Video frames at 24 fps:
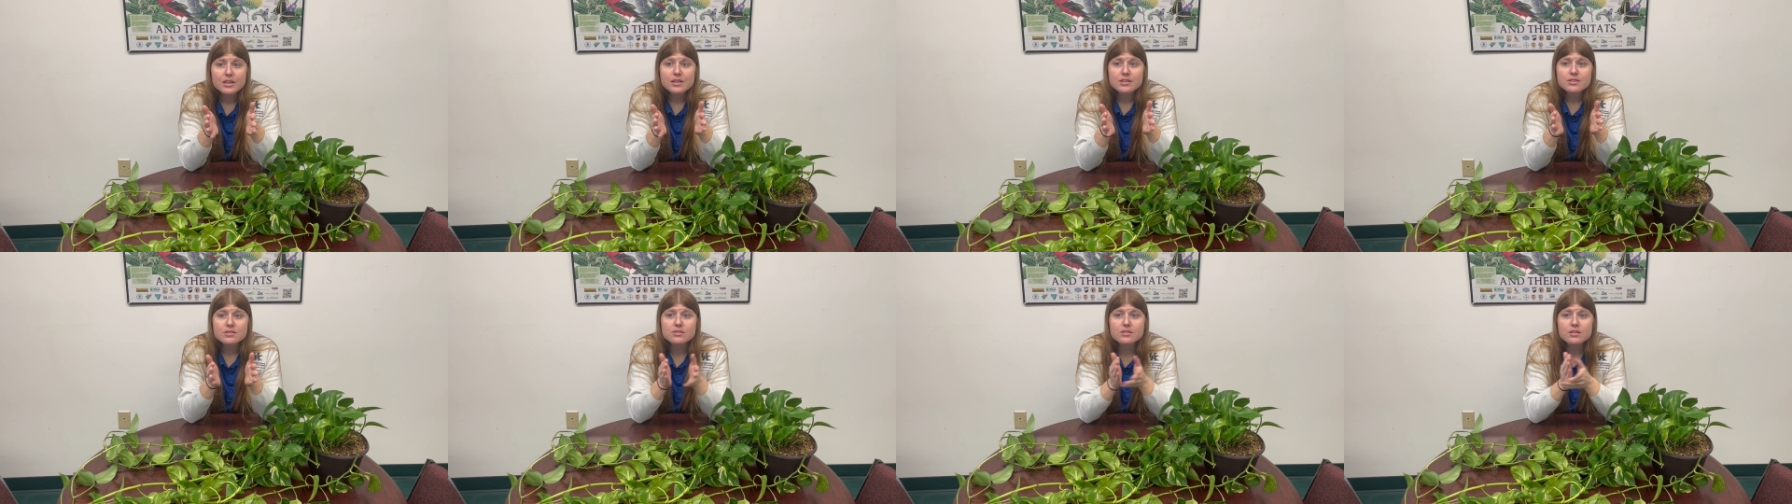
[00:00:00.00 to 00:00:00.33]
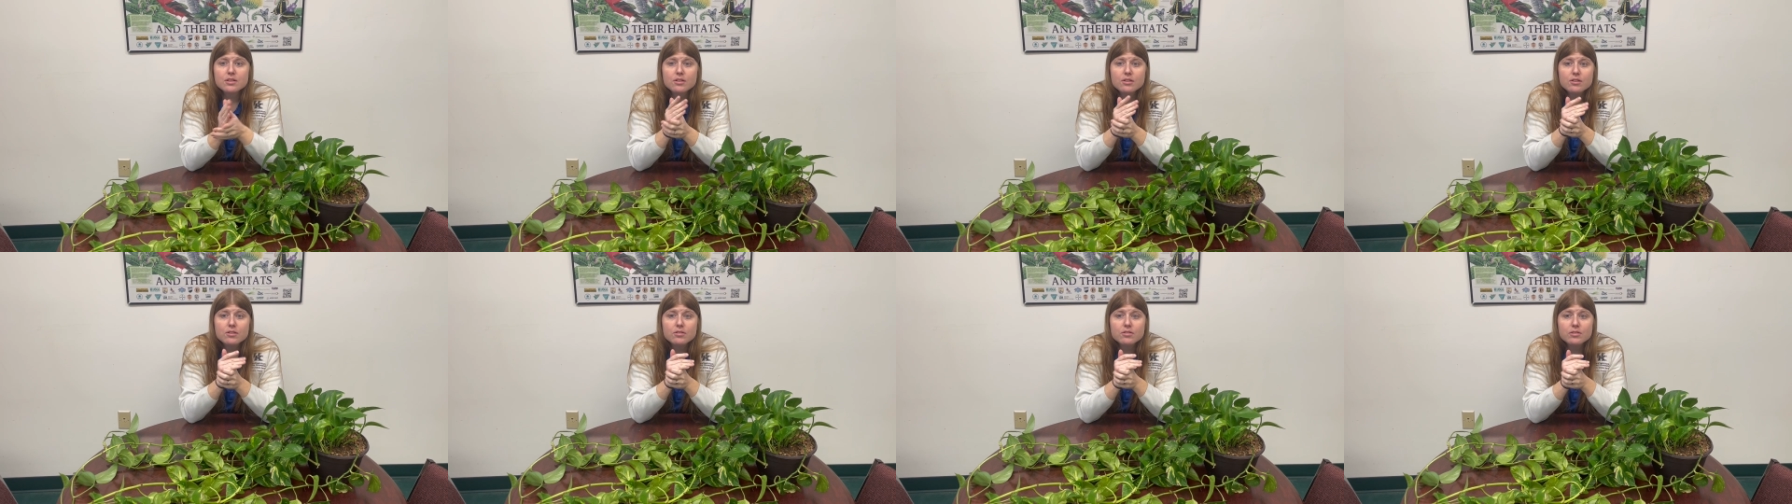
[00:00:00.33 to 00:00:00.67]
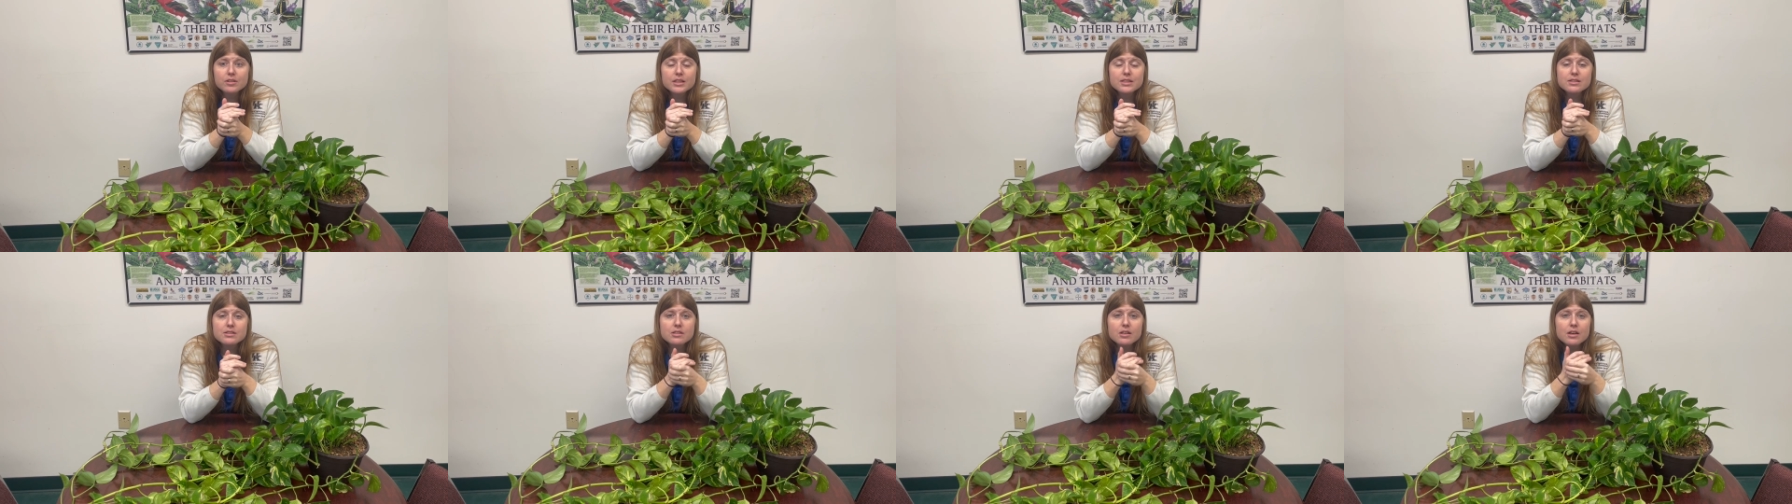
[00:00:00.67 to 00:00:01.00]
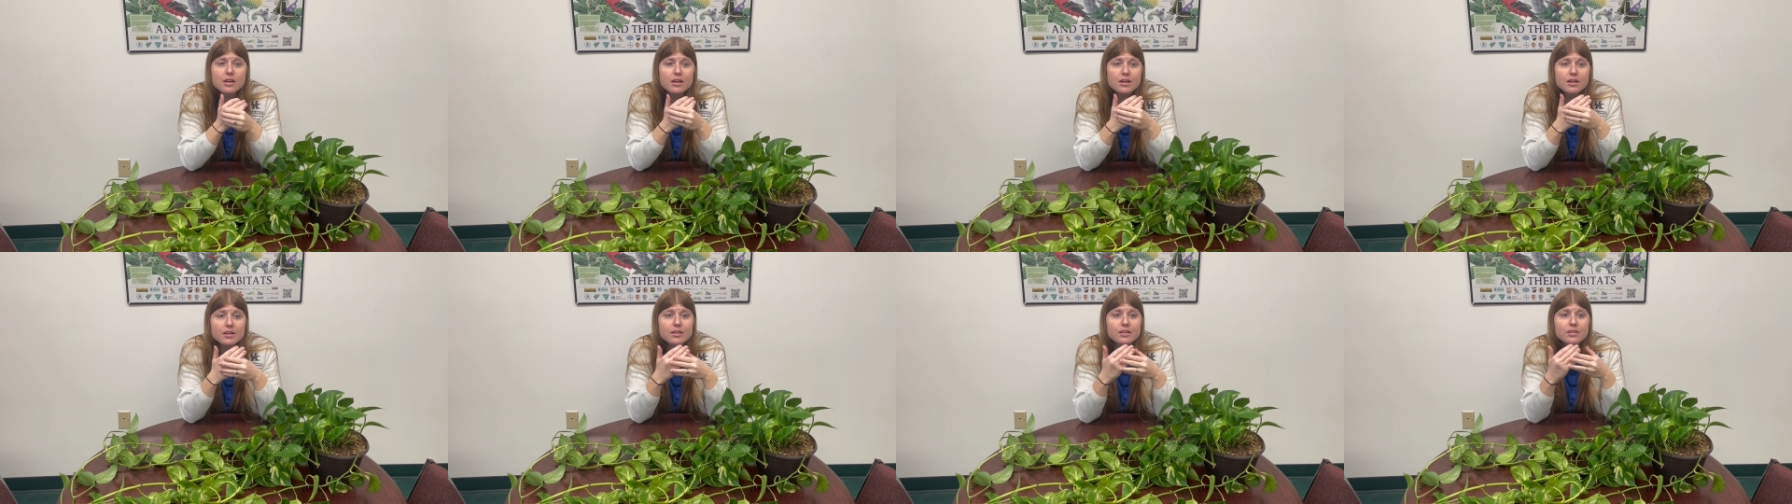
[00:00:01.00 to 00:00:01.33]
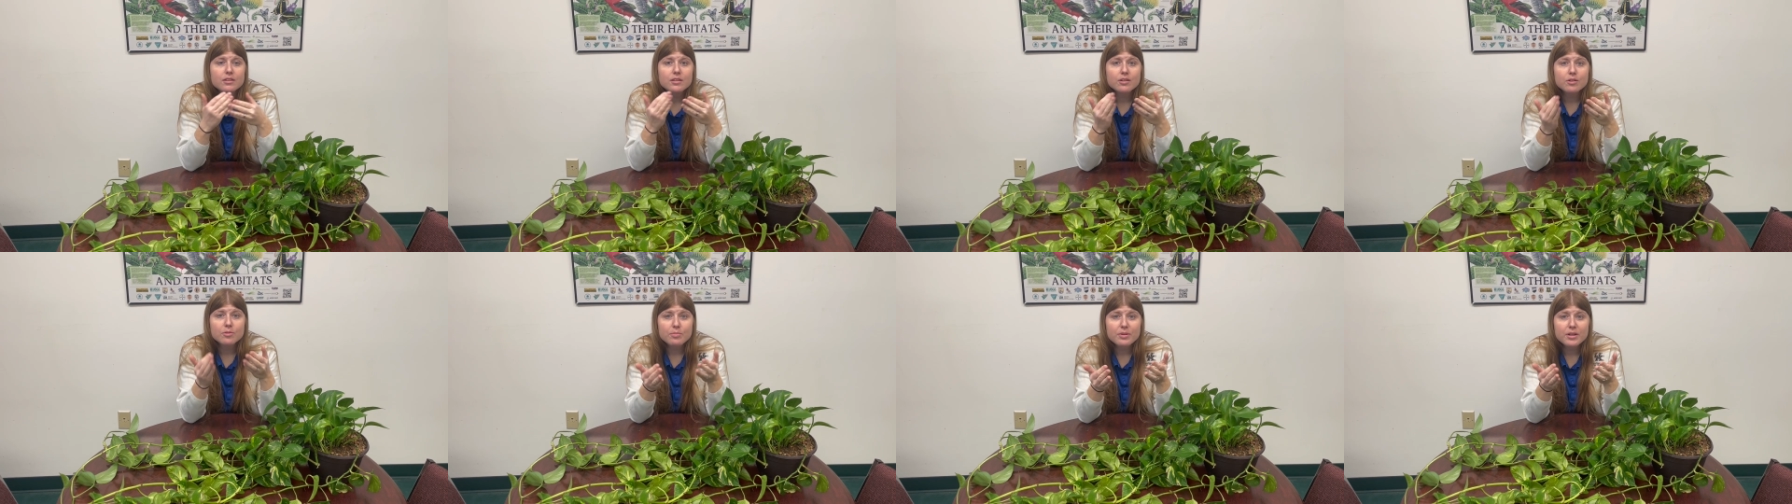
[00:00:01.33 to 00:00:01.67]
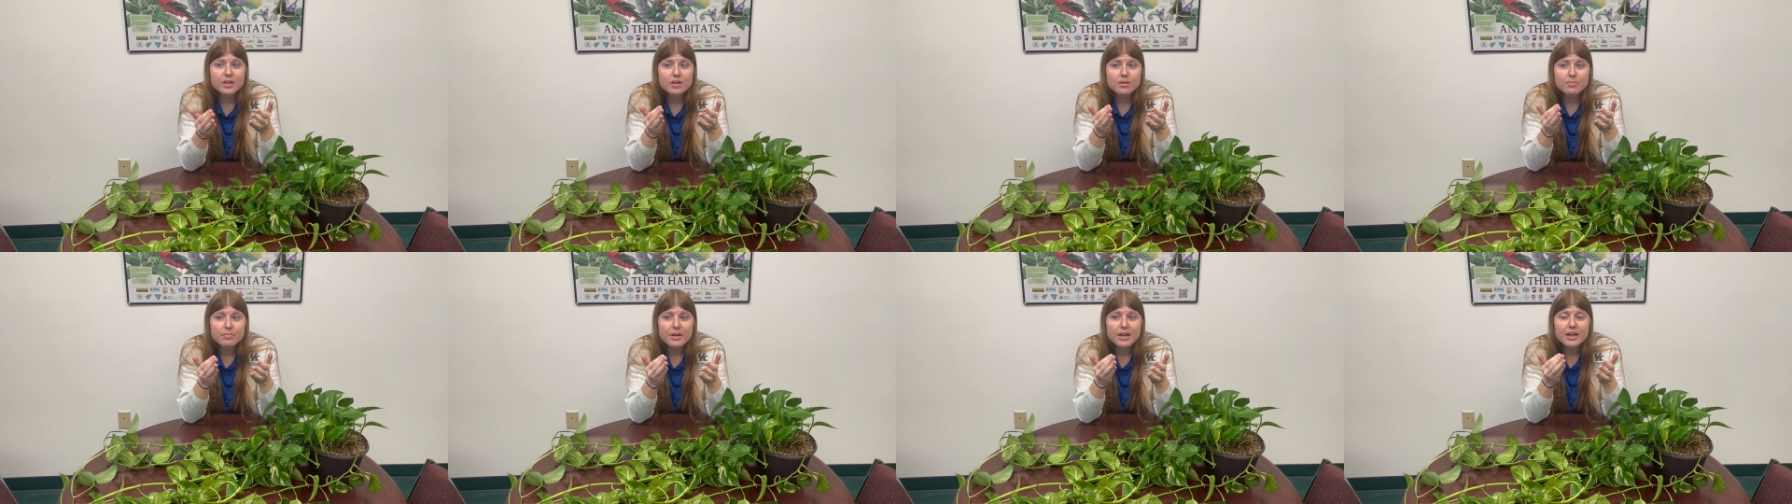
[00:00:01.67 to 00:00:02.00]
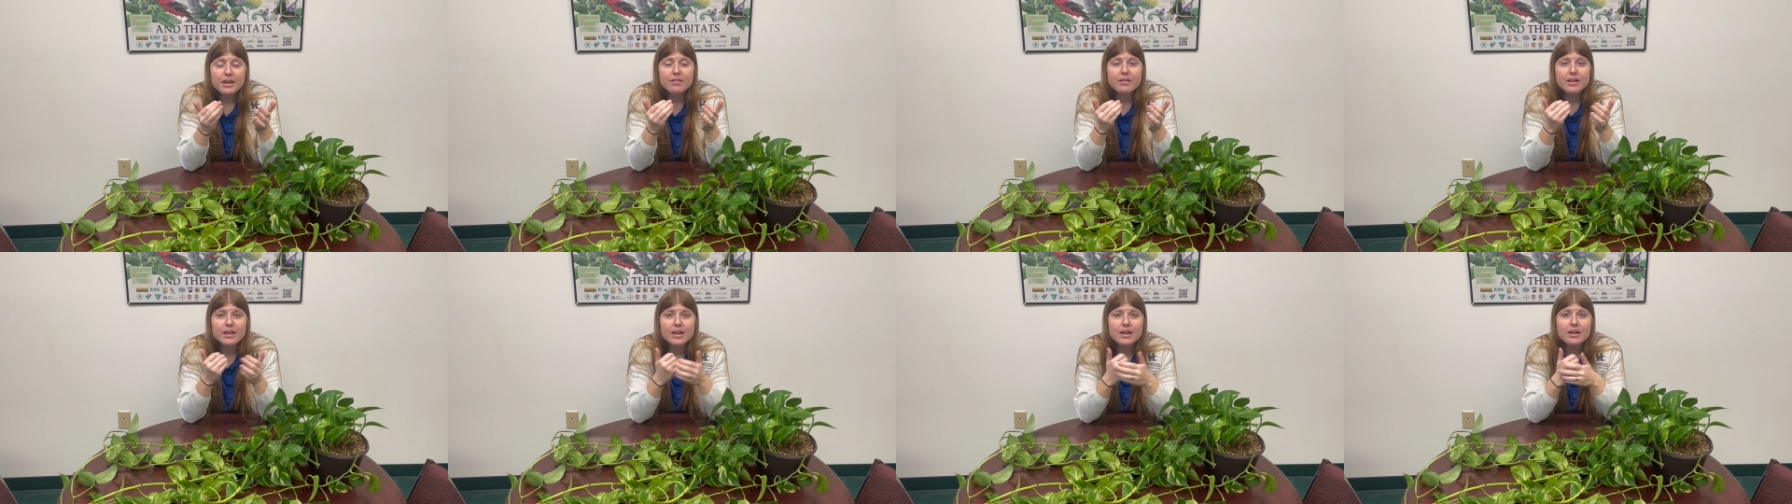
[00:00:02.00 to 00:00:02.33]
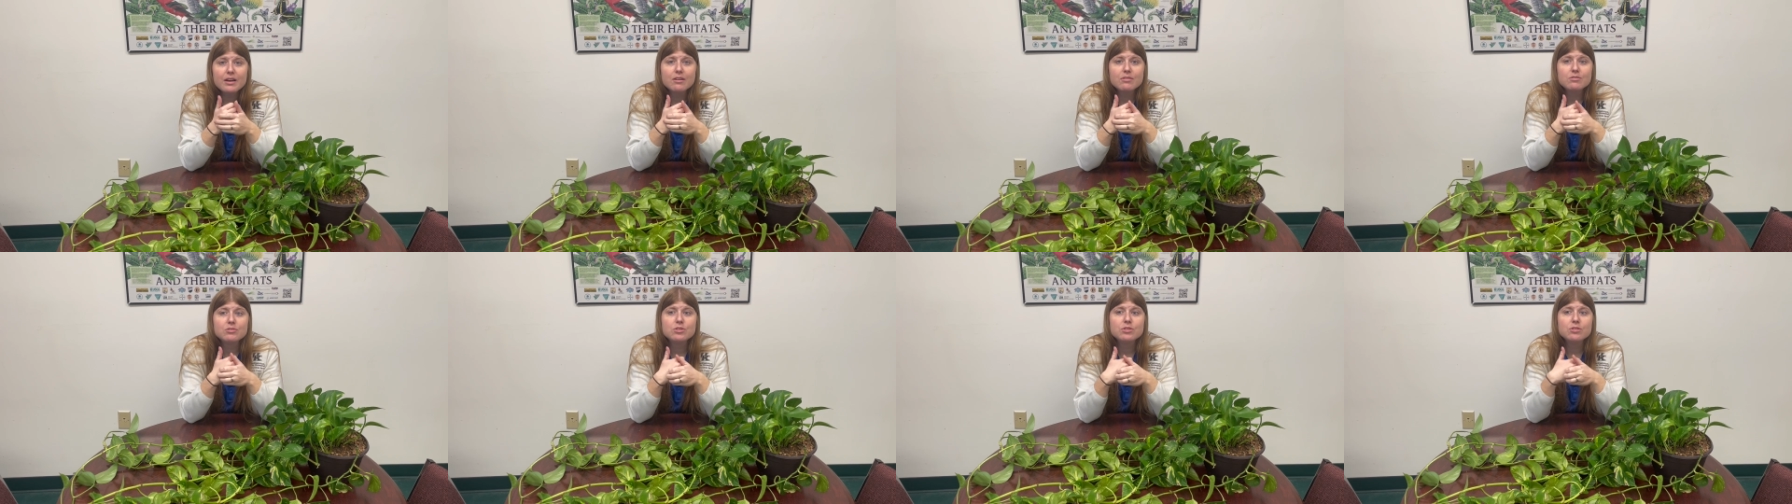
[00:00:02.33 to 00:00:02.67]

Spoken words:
So let's talk a little bit about how